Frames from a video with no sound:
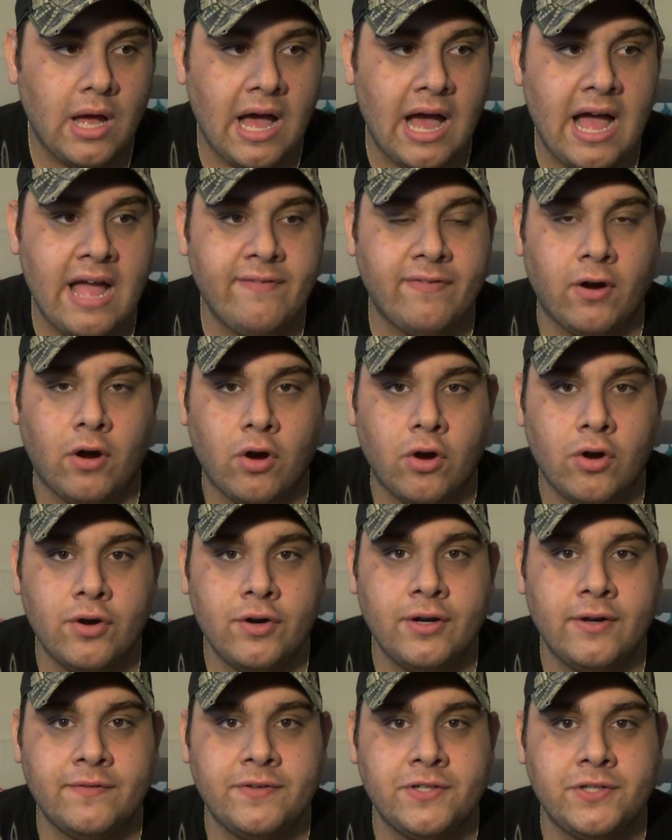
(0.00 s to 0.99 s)
I've
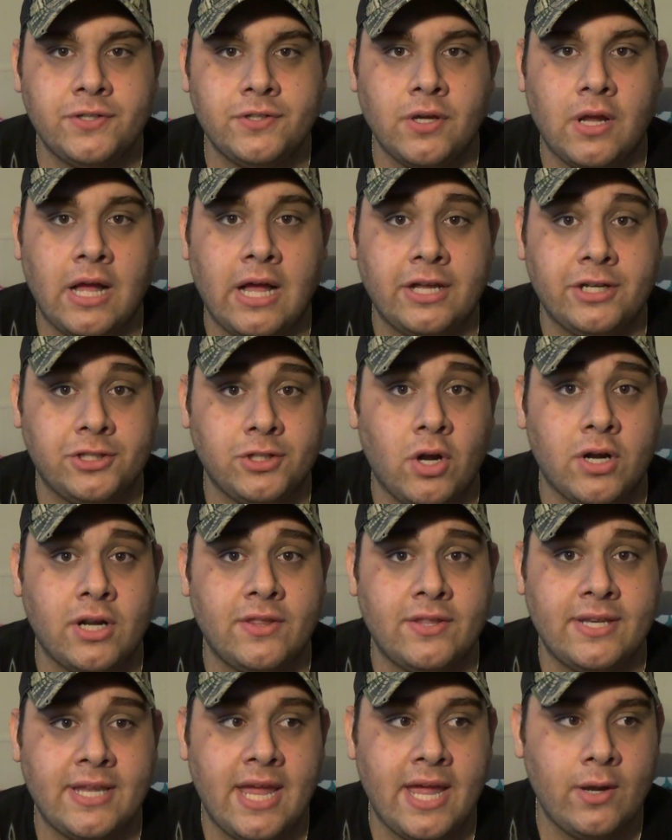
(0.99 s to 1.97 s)
heard of Shaun of
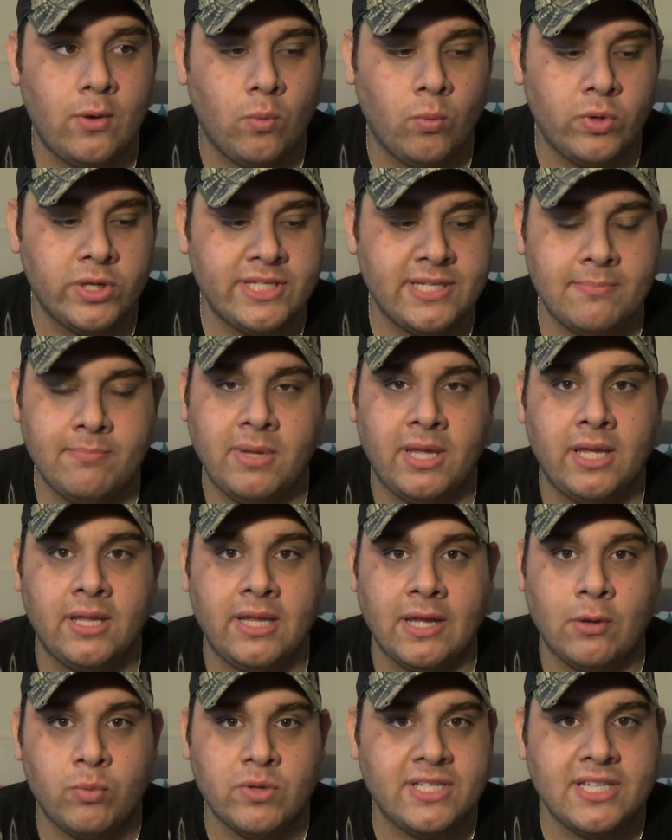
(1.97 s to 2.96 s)
the Dead. What's it mean?
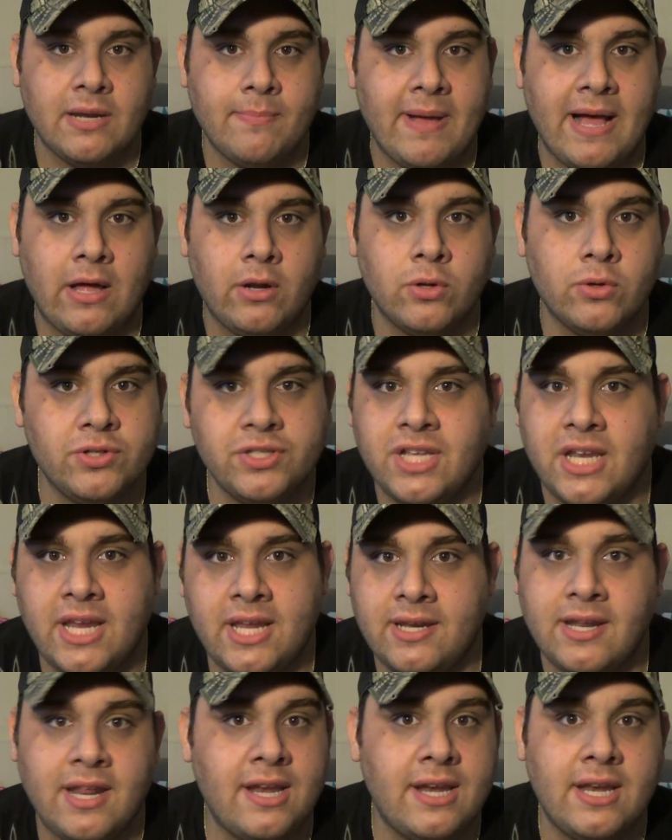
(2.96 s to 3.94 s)
What's it about? Who's in
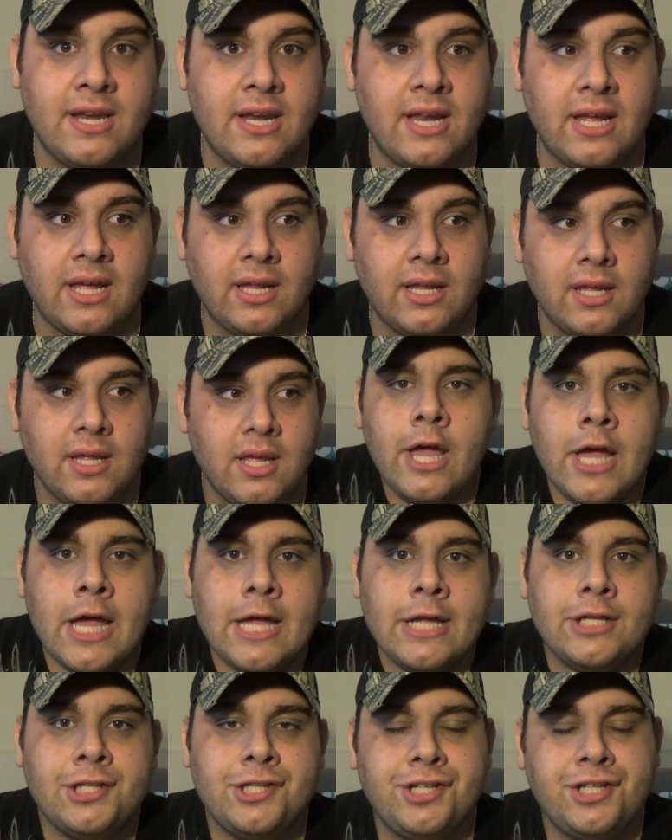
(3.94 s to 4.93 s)
it? No.
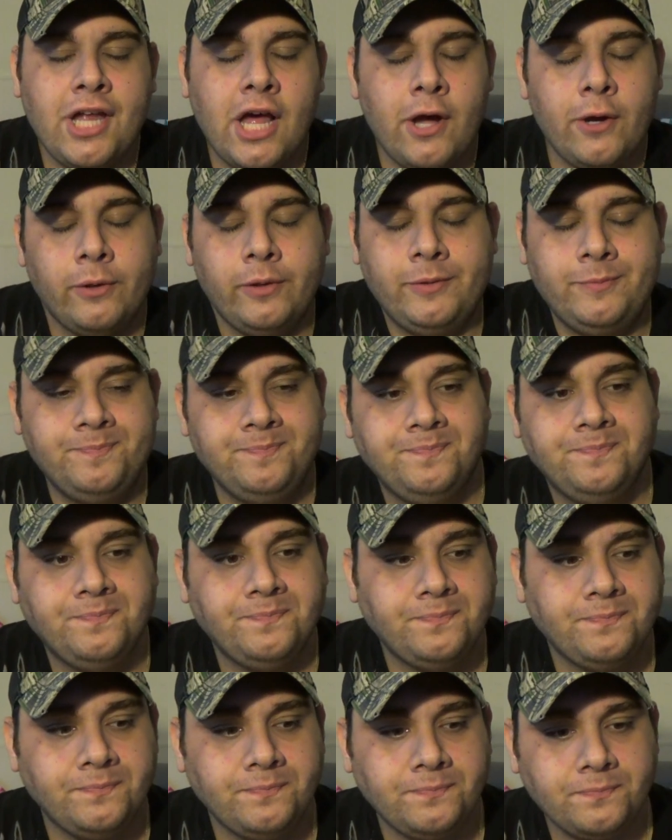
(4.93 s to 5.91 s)
So
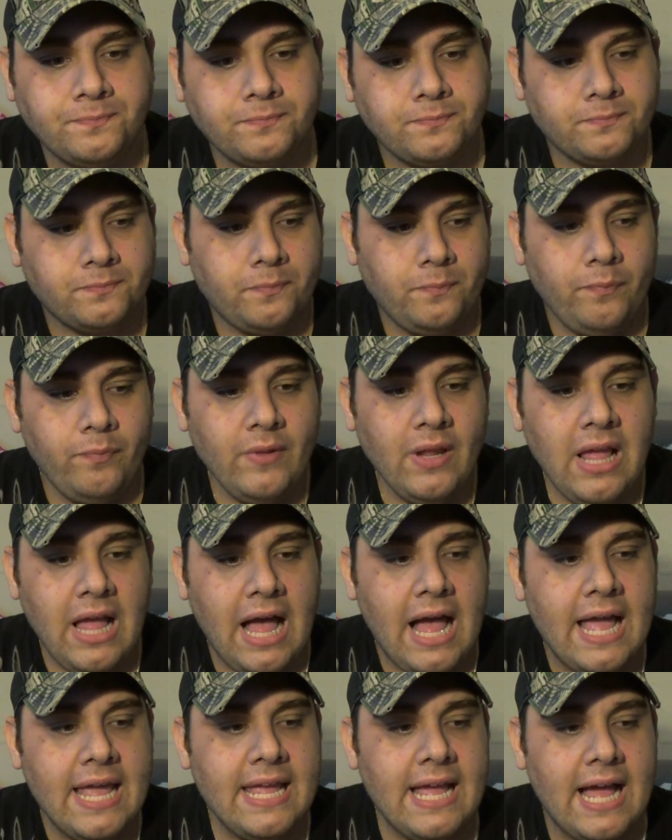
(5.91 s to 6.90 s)

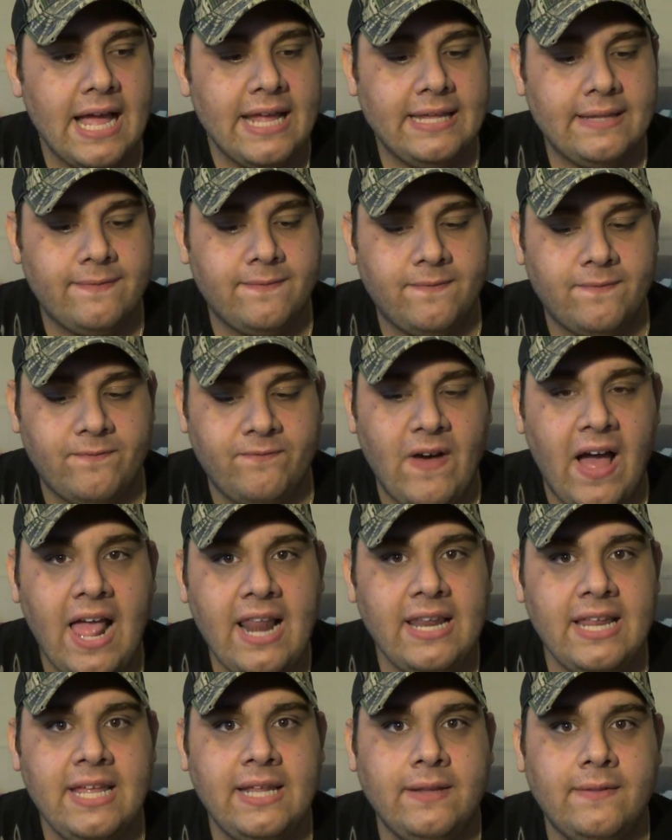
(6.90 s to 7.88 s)
I
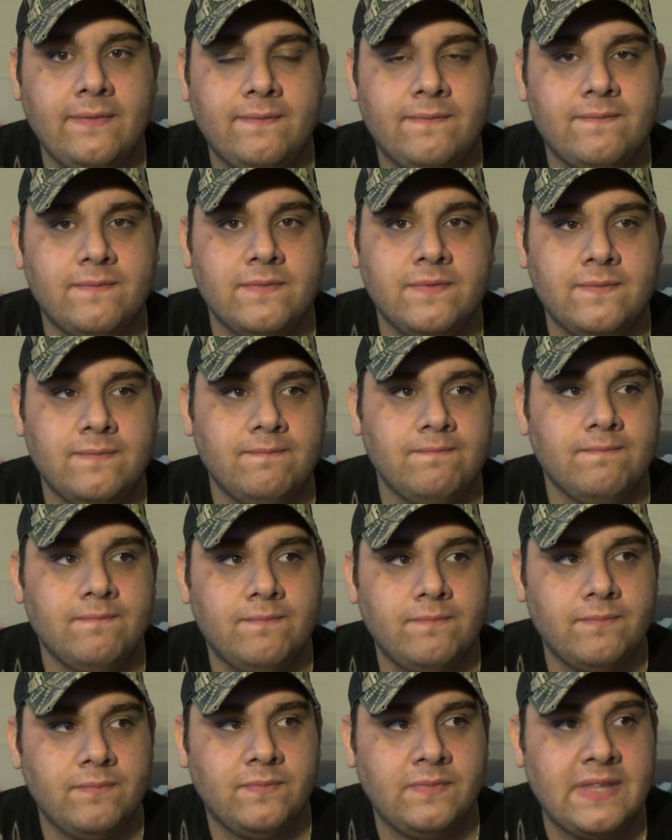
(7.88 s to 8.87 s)
finally
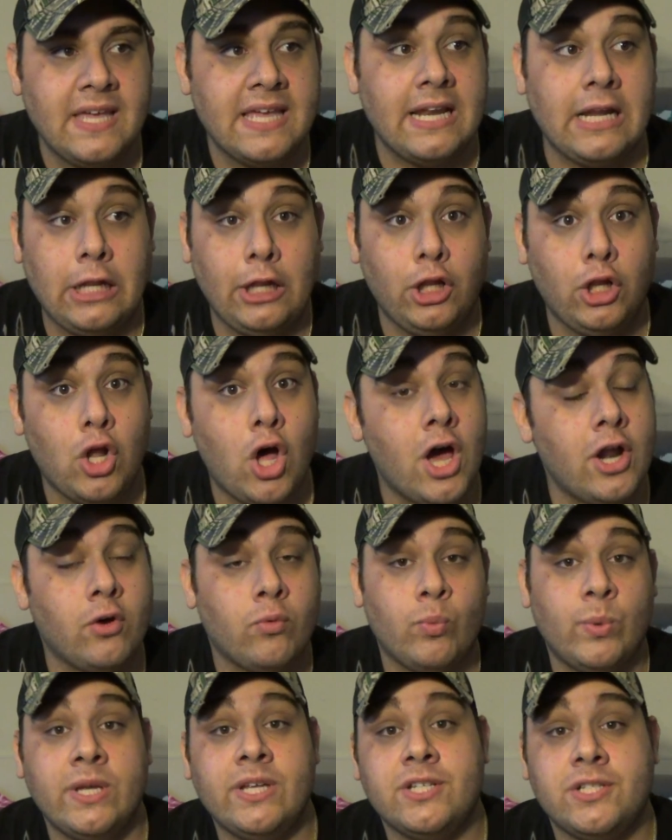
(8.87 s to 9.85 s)
did a lot
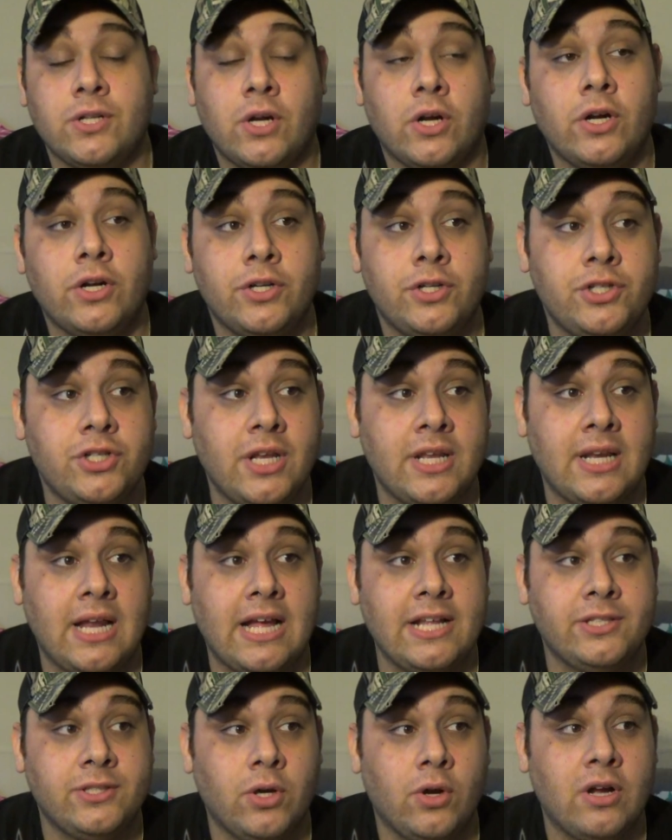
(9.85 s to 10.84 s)
of research, and
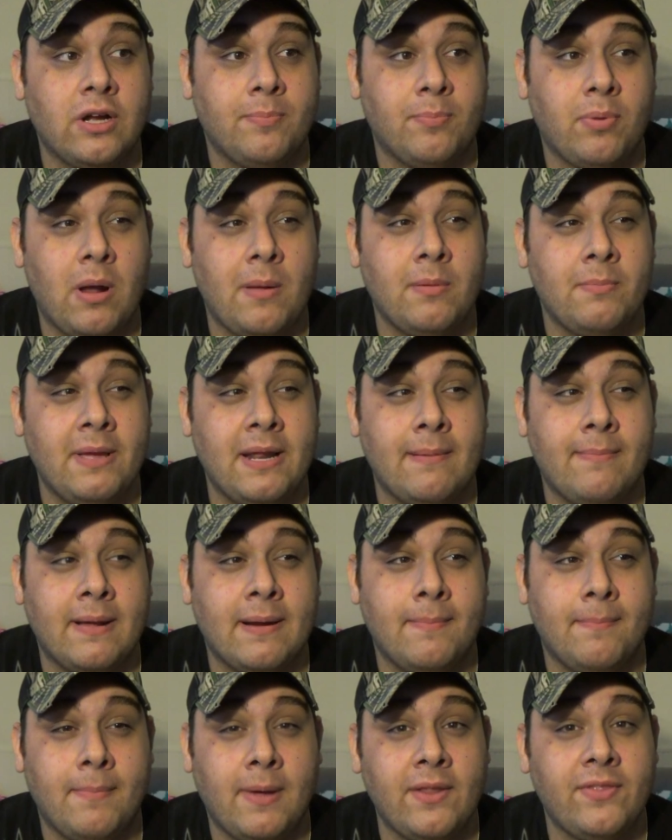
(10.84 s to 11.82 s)
I took probably about
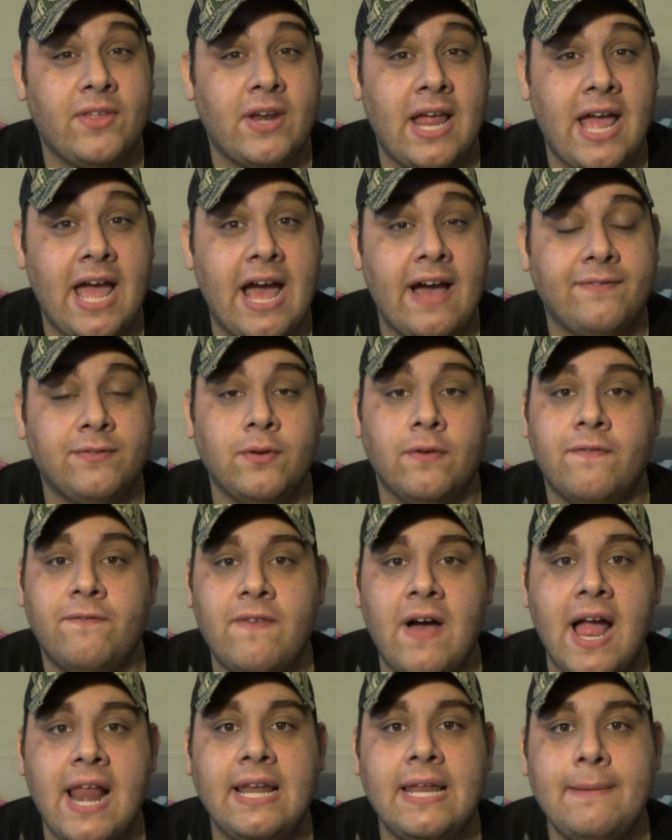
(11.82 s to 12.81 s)
a month and a half to
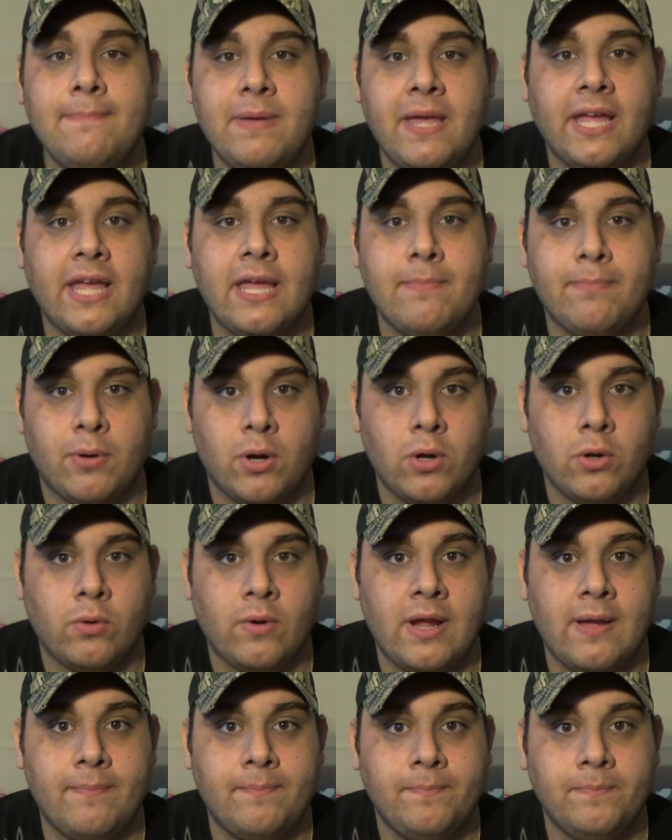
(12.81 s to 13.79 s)
finally pick a
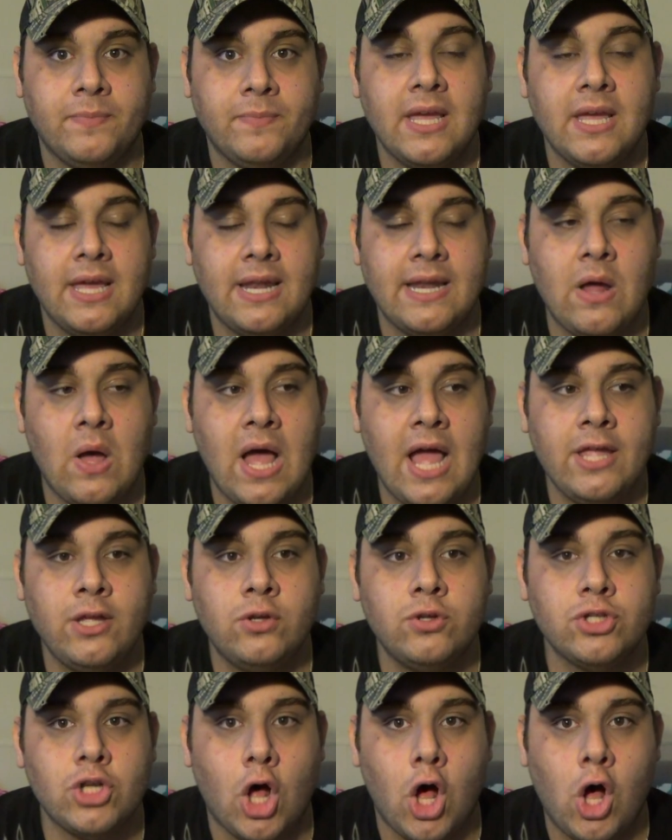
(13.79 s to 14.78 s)
program. Now I
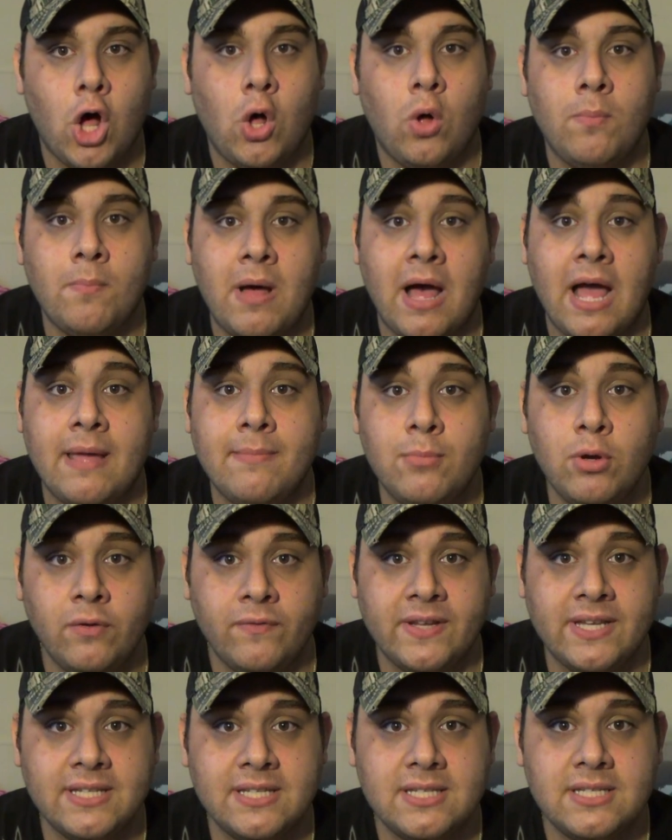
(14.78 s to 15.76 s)
use All My
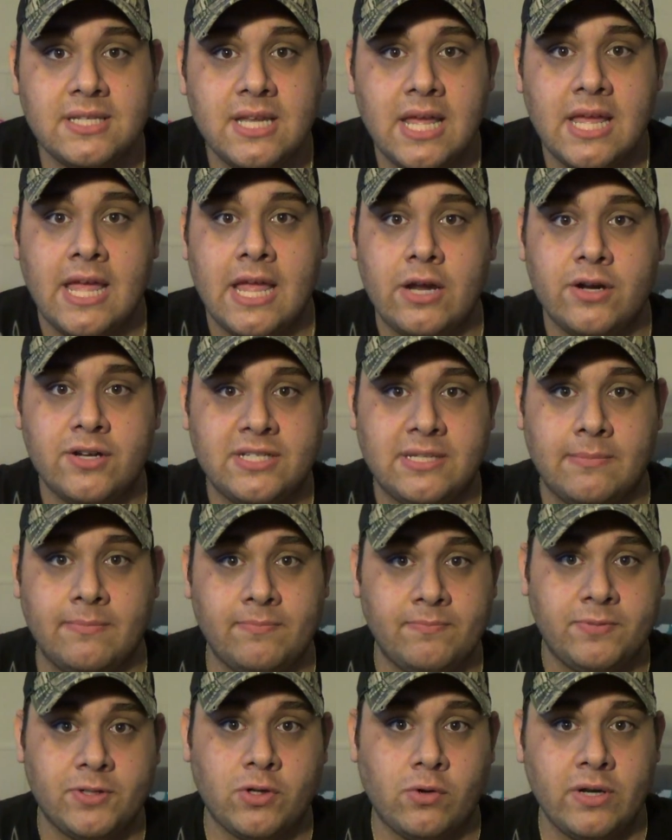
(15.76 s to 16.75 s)
Movies. Here's
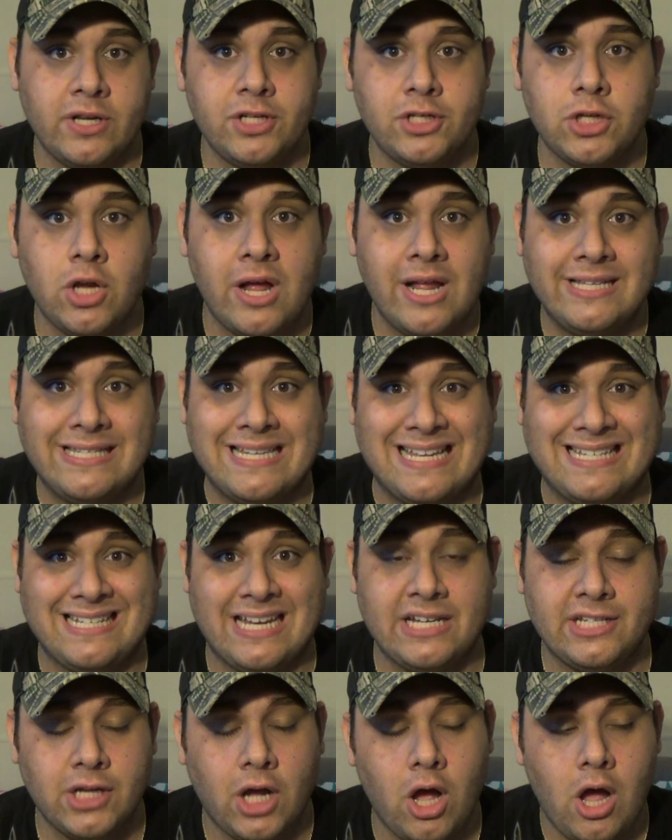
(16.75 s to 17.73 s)
some screenshots as
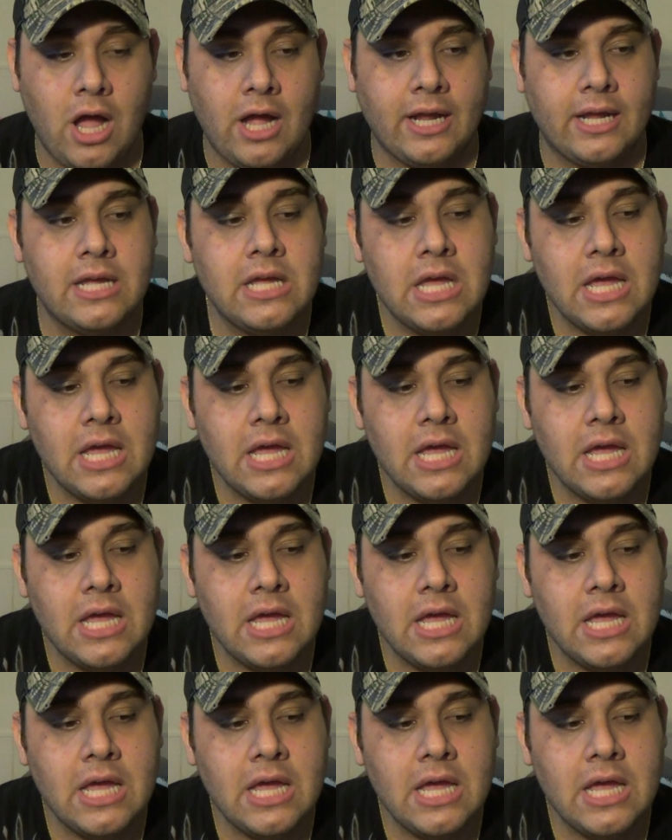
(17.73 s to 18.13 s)
I talk.